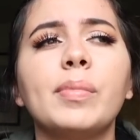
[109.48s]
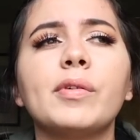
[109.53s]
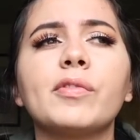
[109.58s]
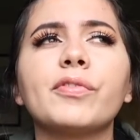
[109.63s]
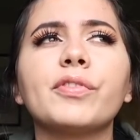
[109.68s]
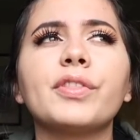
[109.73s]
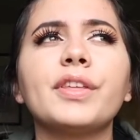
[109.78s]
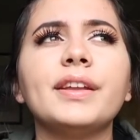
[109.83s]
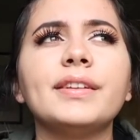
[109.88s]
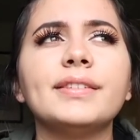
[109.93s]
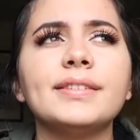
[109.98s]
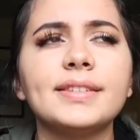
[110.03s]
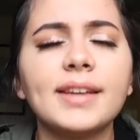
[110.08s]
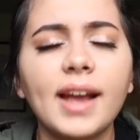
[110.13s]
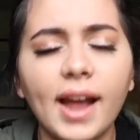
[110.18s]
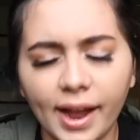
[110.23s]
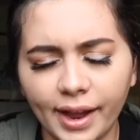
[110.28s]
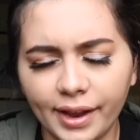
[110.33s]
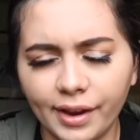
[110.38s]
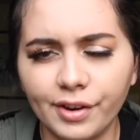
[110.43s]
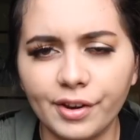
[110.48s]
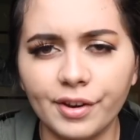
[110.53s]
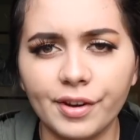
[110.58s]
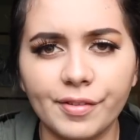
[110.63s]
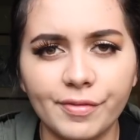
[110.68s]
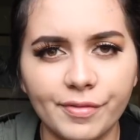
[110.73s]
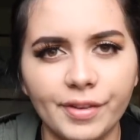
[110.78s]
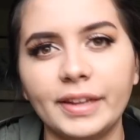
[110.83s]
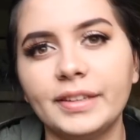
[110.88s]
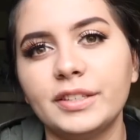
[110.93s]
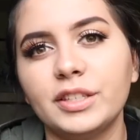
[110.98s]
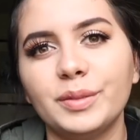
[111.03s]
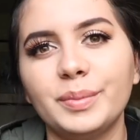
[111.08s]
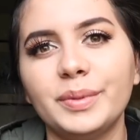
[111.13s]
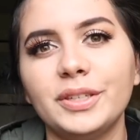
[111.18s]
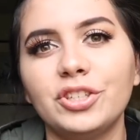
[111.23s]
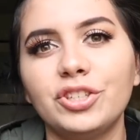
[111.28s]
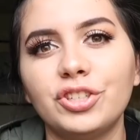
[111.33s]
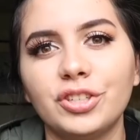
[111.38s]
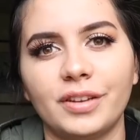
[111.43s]
but for the entire event to
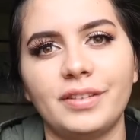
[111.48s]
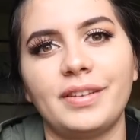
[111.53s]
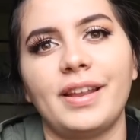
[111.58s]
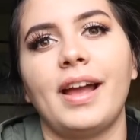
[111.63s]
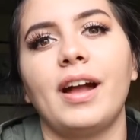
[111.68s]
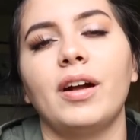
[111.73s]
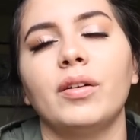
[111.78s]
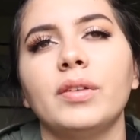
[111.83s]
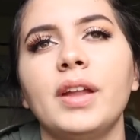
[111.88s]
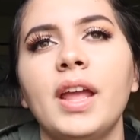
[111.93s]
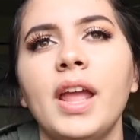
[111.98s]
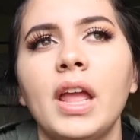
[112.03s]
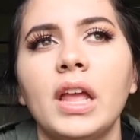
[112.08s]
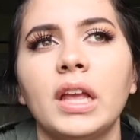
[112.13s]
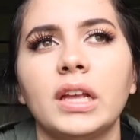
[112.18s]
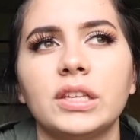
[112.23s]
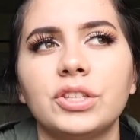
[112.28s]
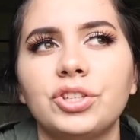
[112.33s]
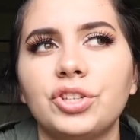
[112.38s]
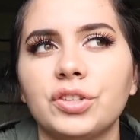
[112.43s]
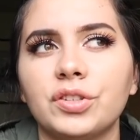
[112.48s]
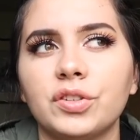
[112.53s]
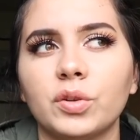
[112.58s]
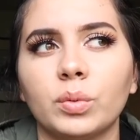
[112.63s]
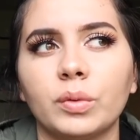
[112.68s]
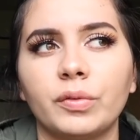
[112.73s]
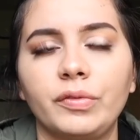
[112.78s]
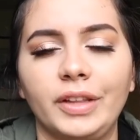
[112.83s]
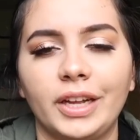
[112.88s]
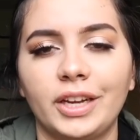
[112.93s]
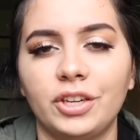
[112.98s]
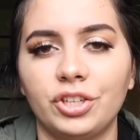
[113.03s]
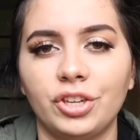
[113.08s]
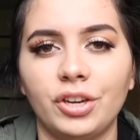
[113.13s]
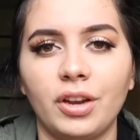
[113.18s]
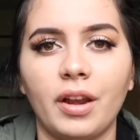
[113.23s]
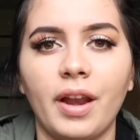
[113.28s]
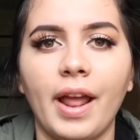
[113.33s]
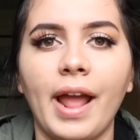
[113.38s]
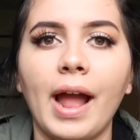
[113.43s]
be shut down is just a
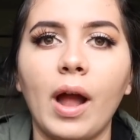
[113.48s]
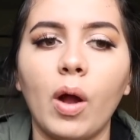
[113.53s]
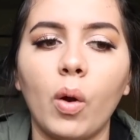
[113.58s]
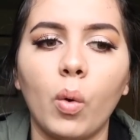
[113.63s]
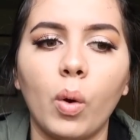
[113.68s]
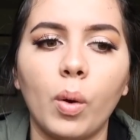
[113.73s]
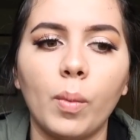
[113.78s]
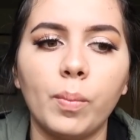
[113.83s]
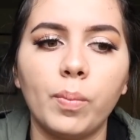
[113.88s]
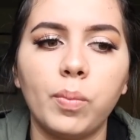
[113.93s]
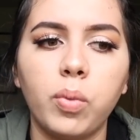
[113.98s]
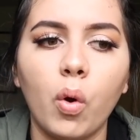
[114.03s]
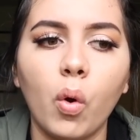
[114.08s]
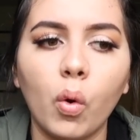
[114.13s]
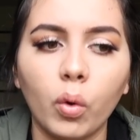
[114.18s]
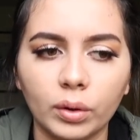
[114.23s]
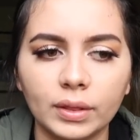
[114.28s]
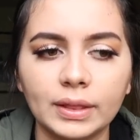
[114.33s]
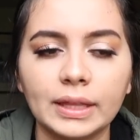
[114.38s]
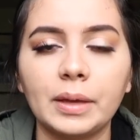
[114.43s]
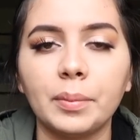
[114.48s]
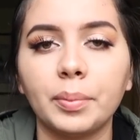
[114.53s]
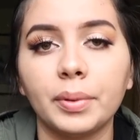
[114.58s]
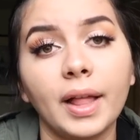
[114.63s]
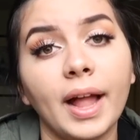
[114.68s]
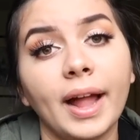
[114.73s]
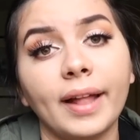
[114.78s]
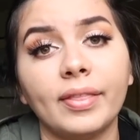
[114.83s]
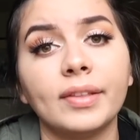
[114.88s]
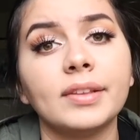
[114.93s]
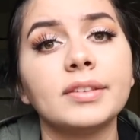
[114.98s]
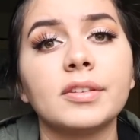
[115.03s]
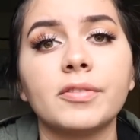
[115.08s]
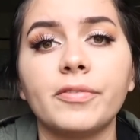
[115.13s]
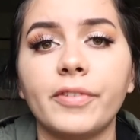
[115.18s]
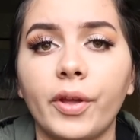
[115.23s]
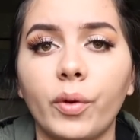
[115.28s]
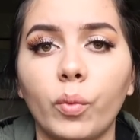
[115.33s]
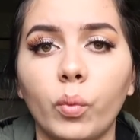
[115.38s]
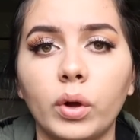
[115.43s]
reflection on how poorly planned this
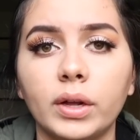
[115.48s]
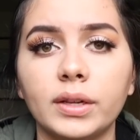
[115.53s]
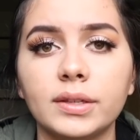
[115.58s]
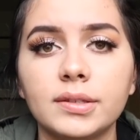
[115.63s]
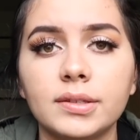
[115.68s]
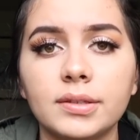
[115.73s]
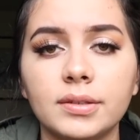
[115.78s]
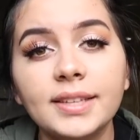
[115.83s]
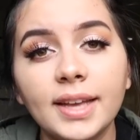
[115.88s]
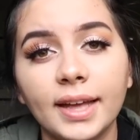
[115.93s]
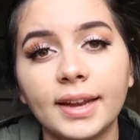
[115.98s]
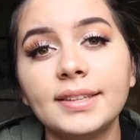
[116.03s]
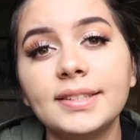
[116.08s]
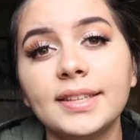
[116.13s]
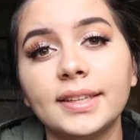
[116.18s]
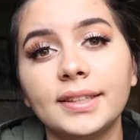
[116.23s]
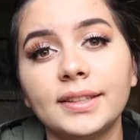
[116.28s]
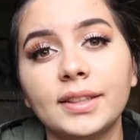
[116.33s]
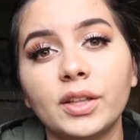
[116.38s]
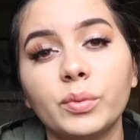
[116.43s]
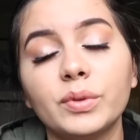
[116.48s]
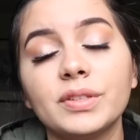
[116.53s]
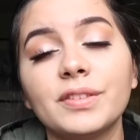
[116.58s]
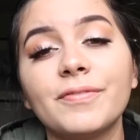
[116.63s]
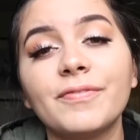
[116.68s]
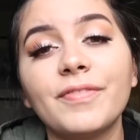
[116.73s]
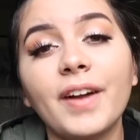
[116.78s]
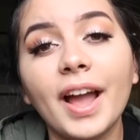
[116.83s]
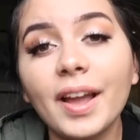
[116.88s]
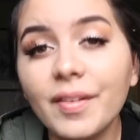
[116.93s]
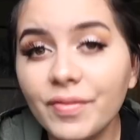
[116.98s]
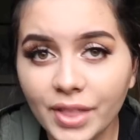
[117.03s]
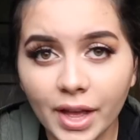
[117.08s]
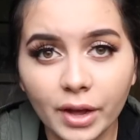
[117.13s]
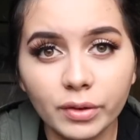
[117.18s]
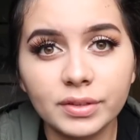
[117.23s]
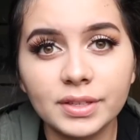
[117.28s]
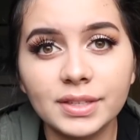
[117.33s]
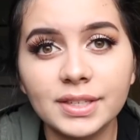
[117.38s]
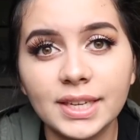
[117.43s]
event was. Tana said that there was
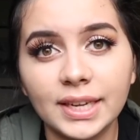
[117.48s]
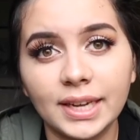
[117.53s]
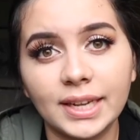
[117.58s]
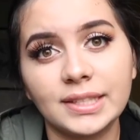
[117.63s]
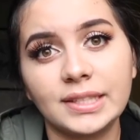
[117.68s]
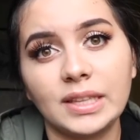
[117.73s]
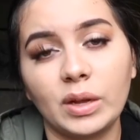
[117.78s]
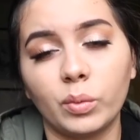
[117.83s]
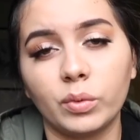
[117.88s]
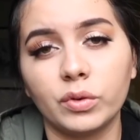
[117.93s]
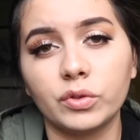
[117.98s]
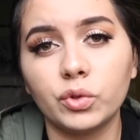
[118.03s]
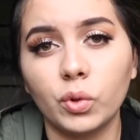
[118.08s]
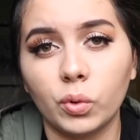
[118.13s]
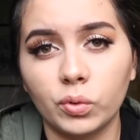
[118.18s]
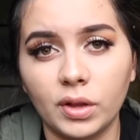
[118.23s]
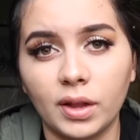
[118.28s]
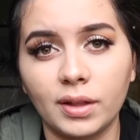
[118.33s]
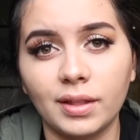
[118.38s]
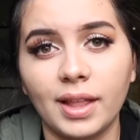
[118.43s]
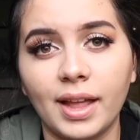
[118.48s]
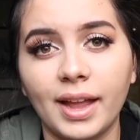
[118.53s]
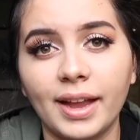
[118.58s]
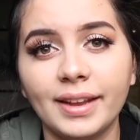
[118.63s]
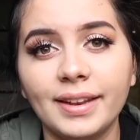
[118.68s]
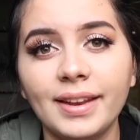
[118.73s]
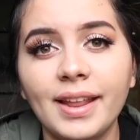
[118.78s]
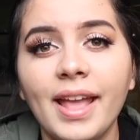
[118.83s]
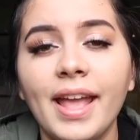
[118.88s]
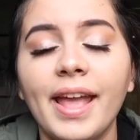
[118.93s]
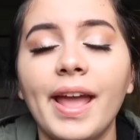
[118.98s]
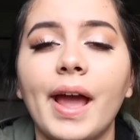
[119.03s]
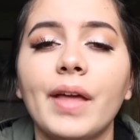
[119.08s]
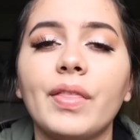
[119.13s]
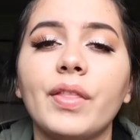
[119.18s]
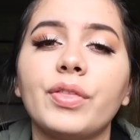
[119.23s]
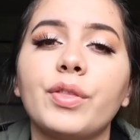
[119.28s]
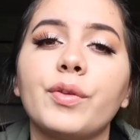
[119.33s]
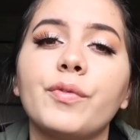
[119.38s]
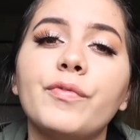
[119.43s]
5,000 tickets that were sold online
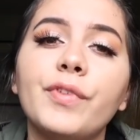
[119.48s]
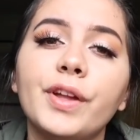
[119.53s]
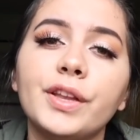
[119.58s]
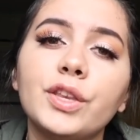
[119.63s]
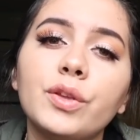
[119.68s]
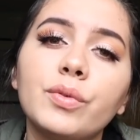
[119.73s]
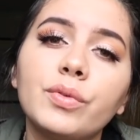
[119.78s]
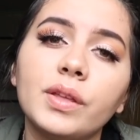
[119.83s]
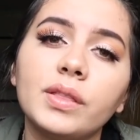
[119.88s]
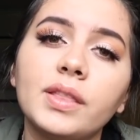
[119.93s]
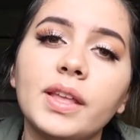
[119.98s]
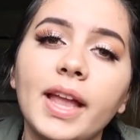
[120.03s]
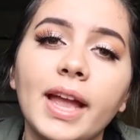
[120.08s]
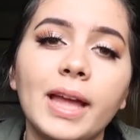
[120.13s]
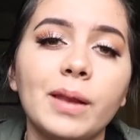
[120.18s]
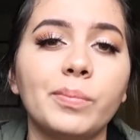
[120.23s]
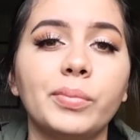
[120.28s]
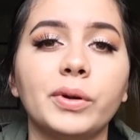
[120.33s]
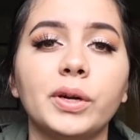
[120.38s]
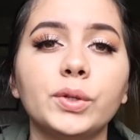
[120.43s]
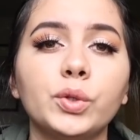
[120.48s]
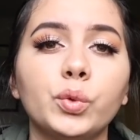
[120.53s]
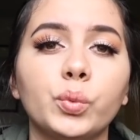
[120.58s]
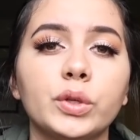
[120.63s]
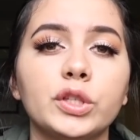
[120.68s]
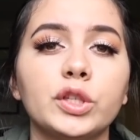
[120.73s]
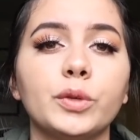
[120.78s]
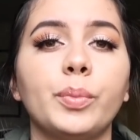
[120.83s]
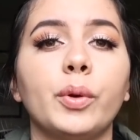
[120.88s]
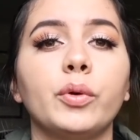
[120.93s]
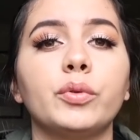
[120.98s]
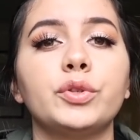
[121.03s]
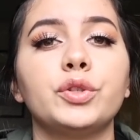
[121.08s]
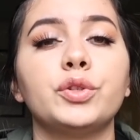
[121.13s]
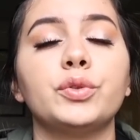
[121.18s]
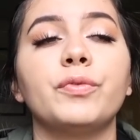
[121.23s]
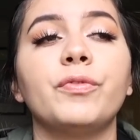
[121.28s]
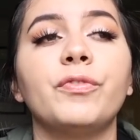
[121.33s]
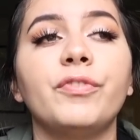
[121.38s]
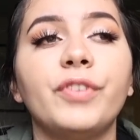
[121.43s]
and that the venue that they had booked was supposed to